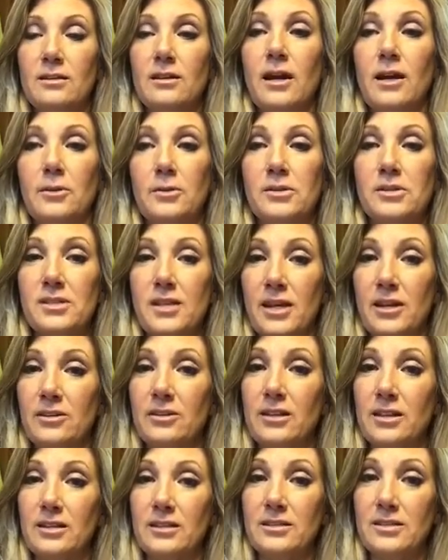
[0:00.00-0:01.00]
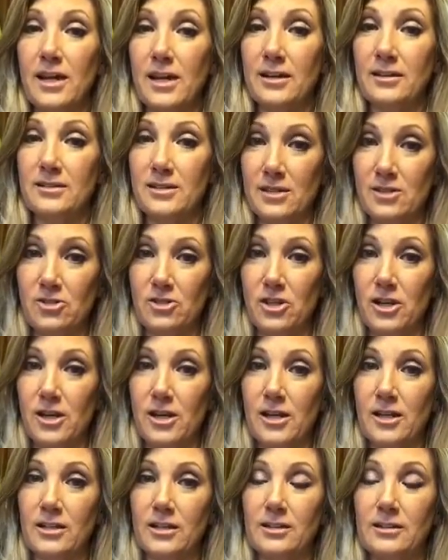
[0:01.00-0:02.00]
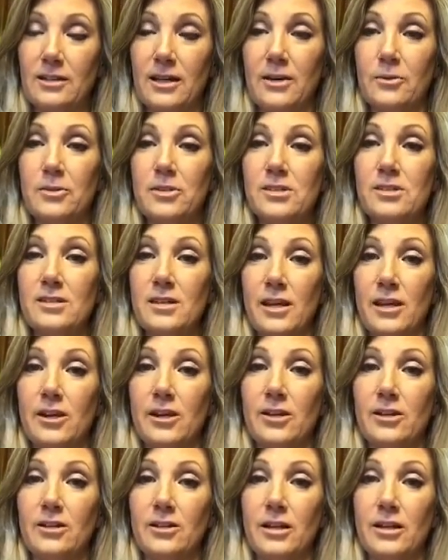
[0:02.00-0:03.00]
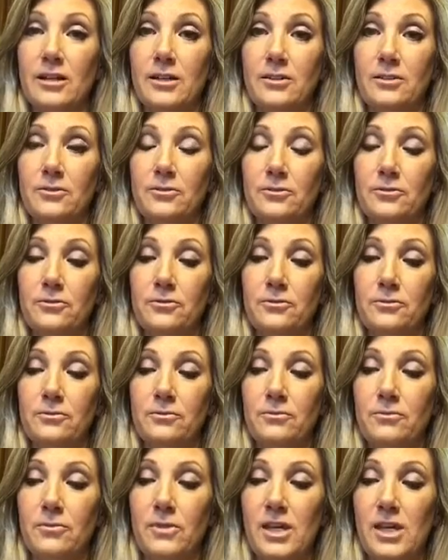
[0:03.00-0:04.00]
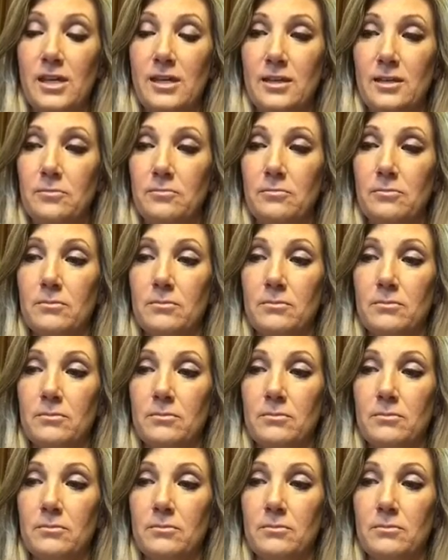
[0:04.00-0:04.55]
I was scared of the toxic shock. I was scared of the